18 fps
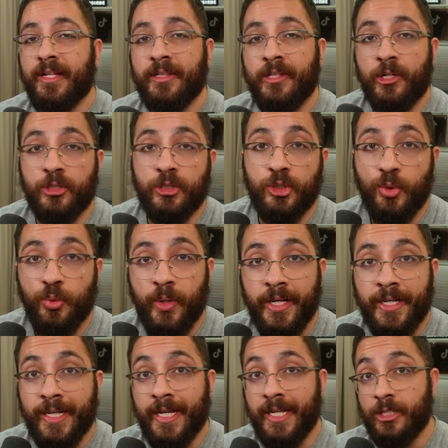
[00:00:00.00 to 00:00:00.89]
they're
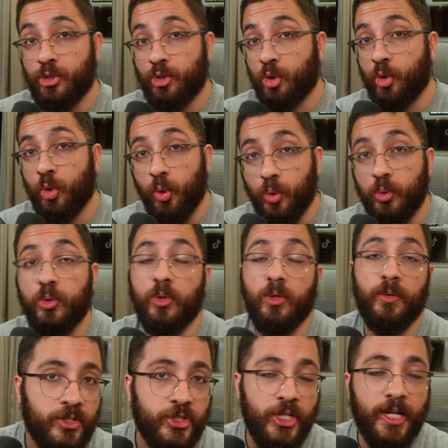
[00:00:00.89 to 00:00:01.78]
doing is
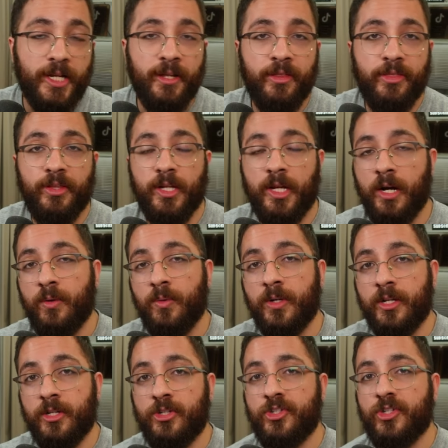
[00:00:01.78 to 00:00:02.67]
cool. Second thing I
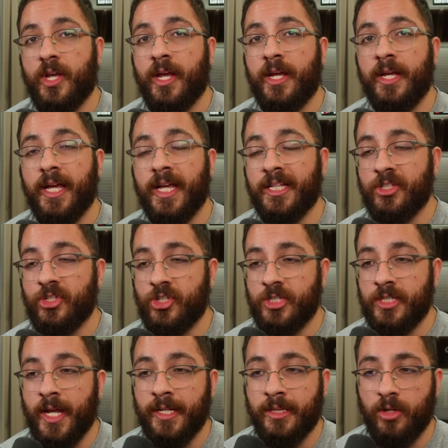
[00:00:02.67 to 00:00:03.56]
want to say,
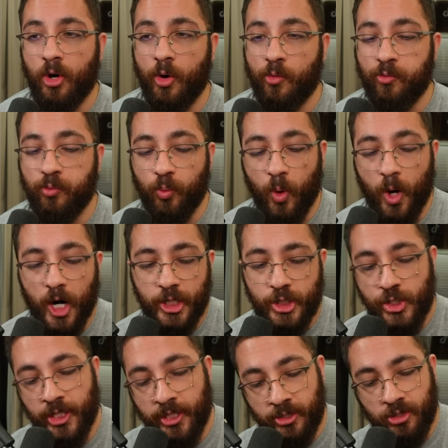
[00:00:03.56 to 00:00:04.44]
instead of
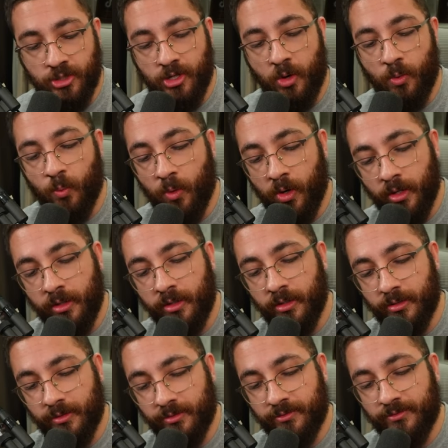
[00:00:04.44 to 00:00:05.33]
watching someone
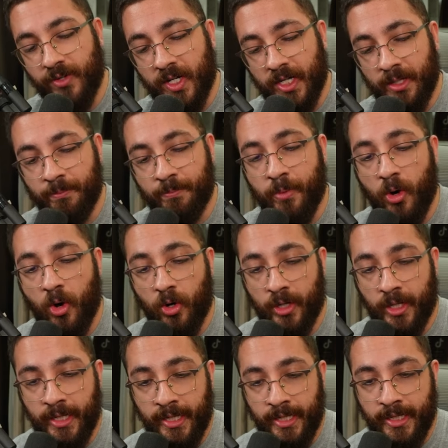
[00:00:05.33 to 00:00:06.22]
fucking
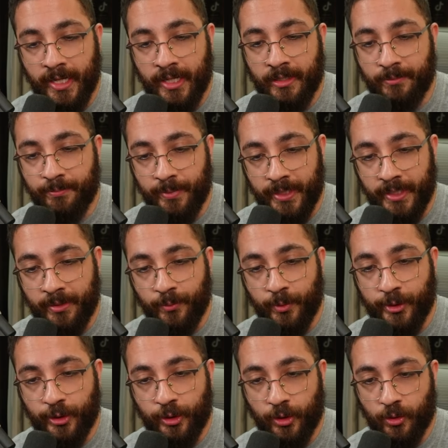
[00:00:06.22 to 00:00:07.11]
partying and being
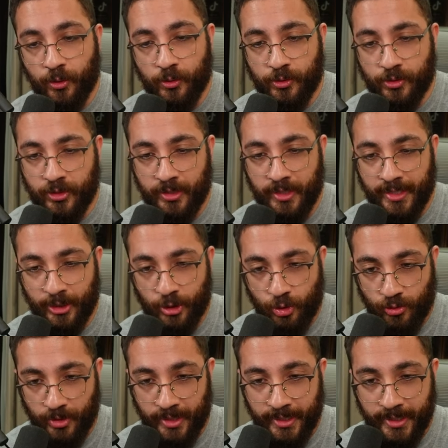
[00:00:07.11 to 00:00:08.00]
with girls and like
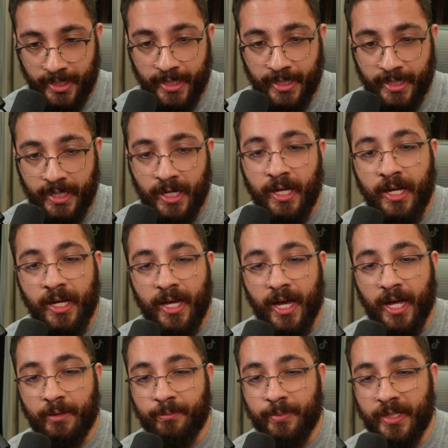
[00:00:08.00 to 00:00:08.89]
drinking
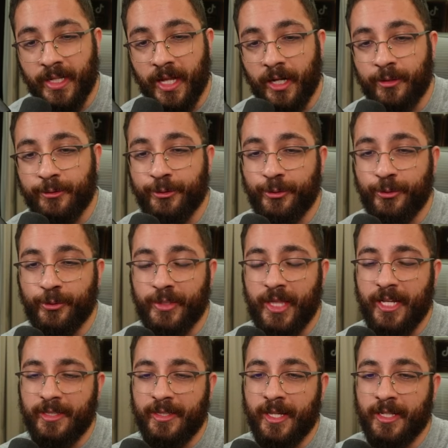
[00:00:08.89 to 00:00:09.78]
and be like, oh,
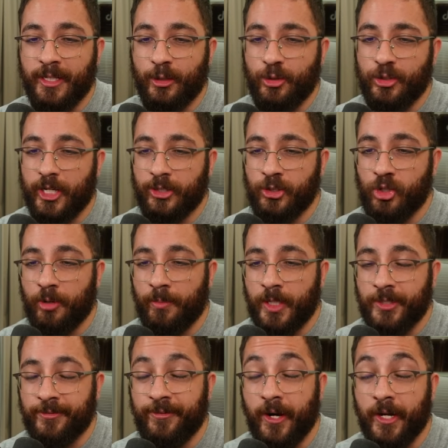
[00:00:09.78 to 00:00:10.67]
that, that looks like so
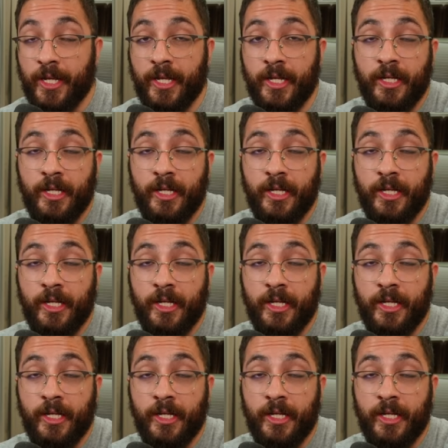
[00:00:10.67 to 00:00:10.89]
much fun.